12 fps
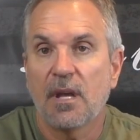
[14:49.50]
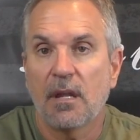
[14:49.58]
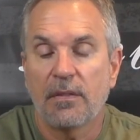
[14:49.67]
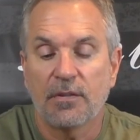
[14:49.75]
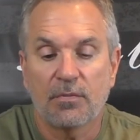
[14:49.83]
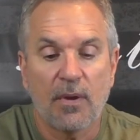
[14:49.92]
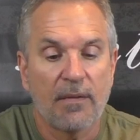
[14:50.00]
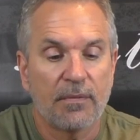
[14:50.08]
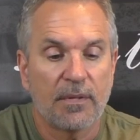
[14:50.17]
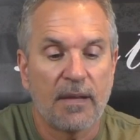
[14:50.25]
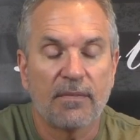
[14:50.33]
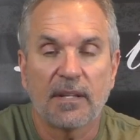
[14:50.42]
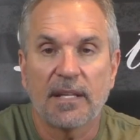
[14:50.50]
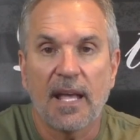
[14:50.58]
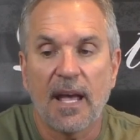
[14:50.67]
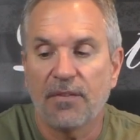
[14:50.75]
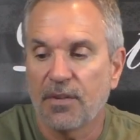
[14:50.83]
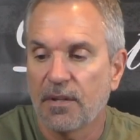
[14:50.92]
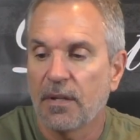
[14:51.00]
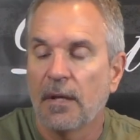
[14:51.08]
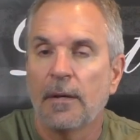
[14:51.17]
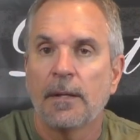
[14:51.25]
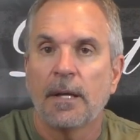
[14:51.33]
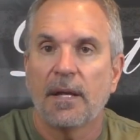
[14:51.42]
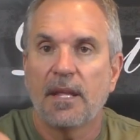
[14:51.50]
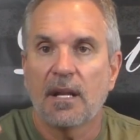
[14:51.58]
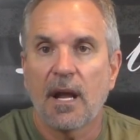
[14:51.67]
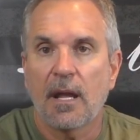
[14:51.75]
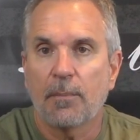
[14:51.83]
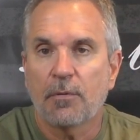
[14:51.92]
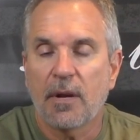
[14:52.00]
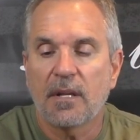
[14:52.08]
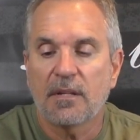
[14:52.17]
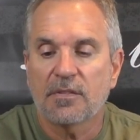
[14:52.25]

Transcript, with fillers: this rifle definitely has it. Again, I upgraded the